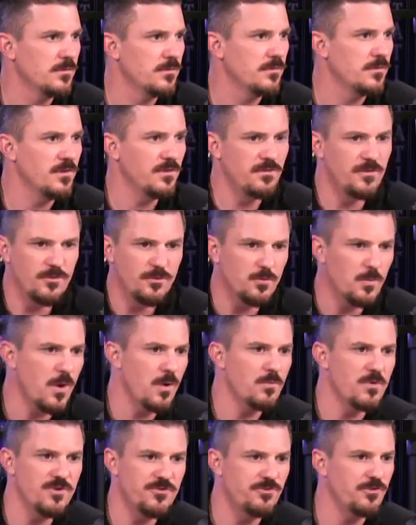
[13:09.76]
This is
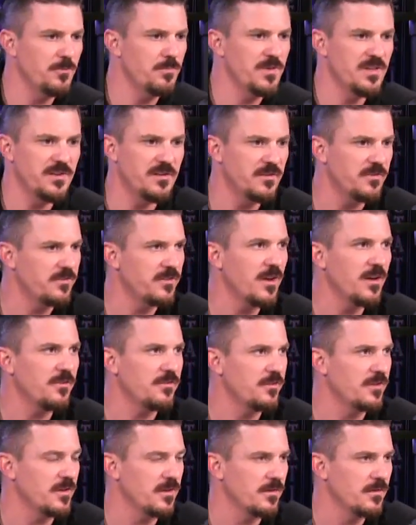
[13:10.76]
what we should be
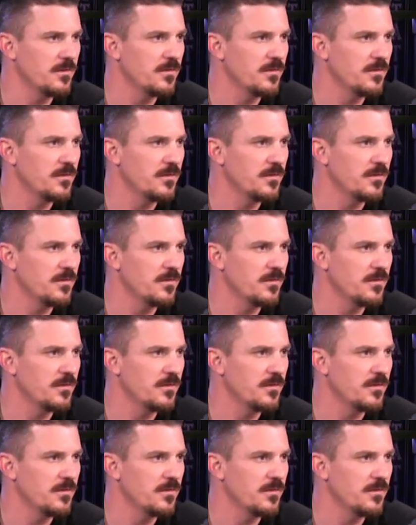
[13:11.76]
discussing.